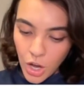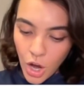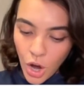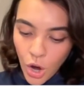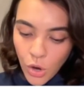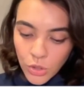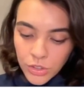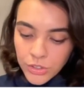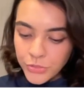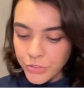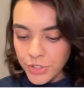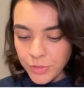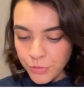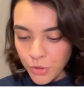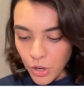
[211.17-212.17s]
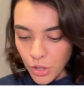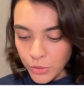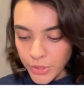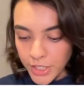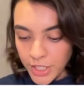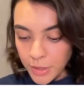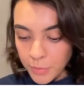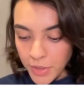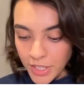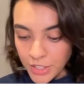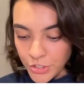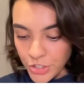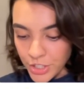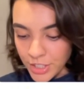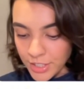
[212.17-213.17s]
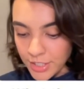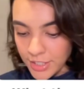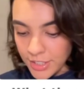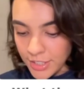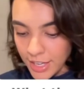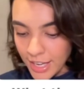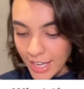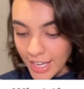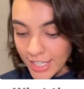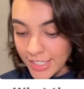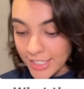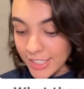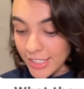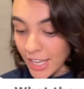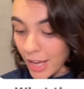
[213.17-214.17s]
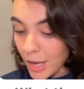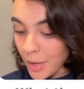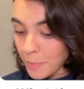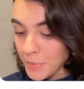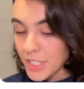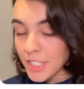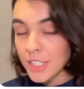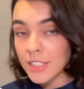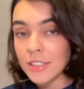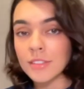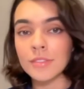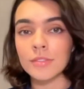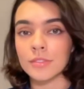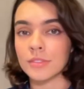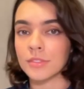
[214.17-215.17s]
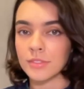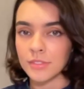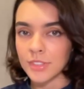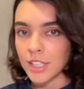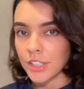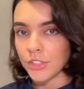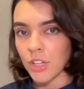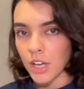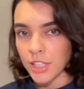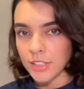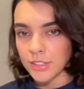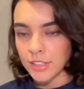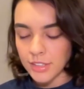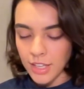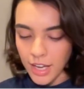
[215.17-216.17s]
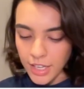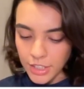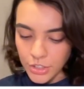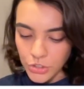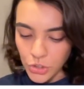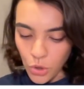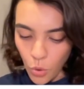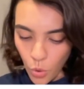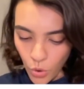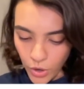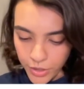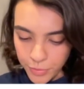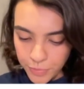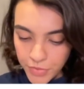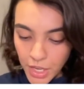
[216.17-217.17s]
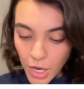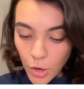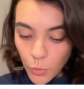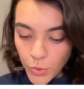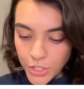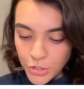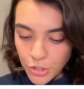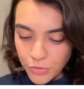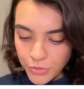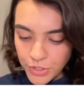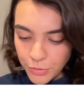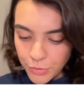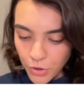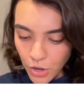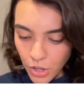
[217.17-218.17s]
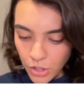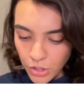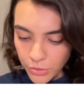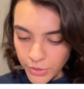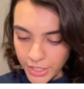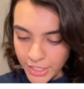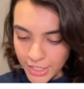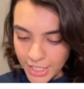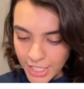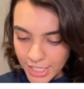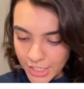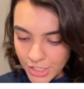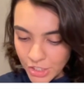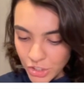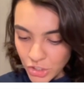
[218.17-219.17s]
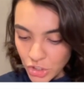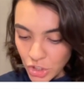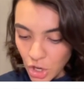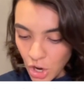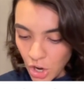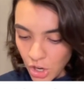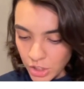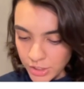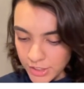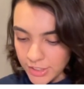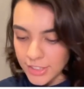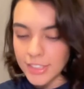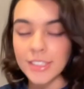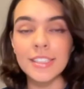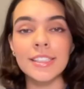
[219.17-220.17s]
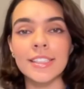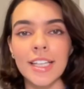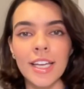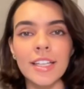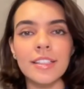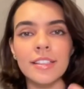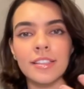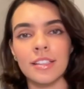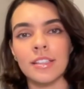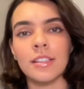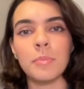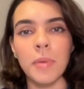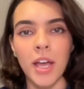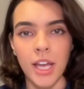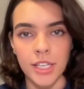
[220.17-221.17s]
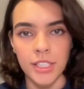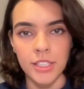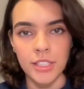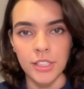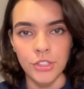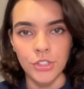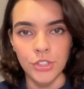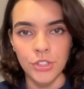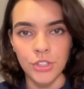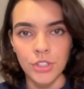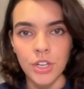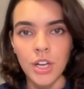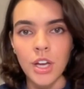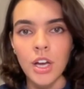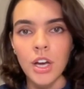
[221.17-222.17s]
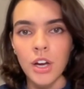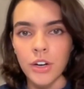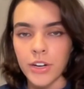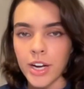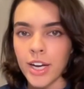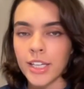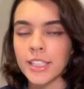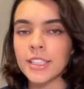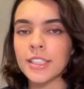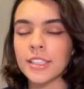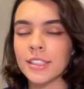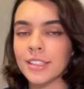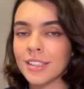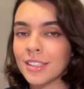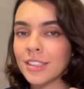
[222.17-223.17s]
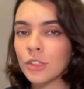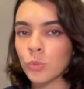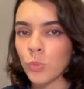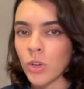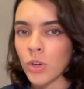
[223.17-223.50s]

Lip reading: All of the following are mentioned except, that is not in the text, or which of the following is not stated in the passage. All right, this